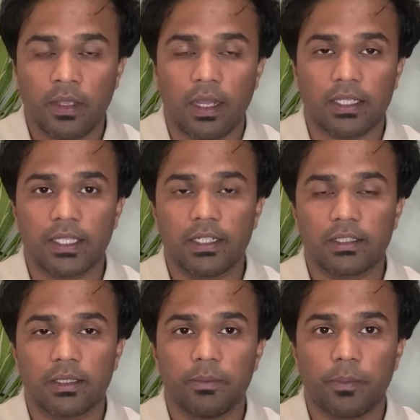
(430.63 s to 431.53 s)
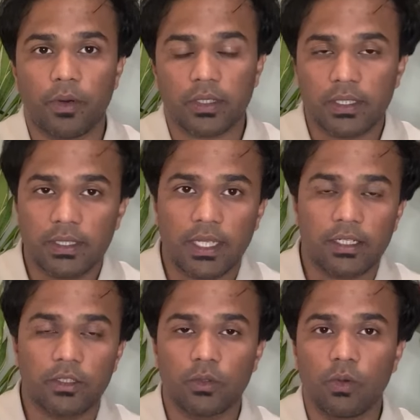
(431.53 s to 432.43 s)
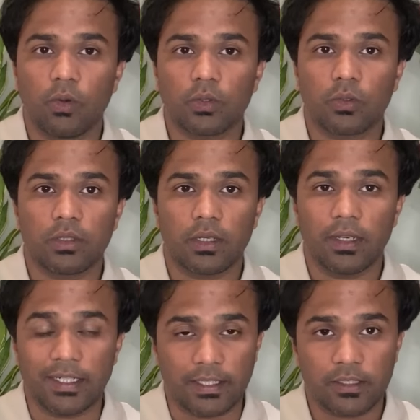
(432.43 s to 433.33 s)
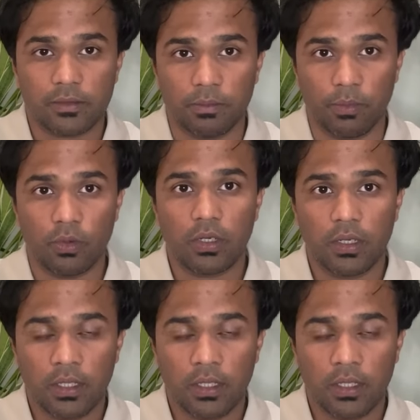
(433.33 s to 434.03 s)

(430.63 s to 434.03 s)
I think it's important that you go through the latest book.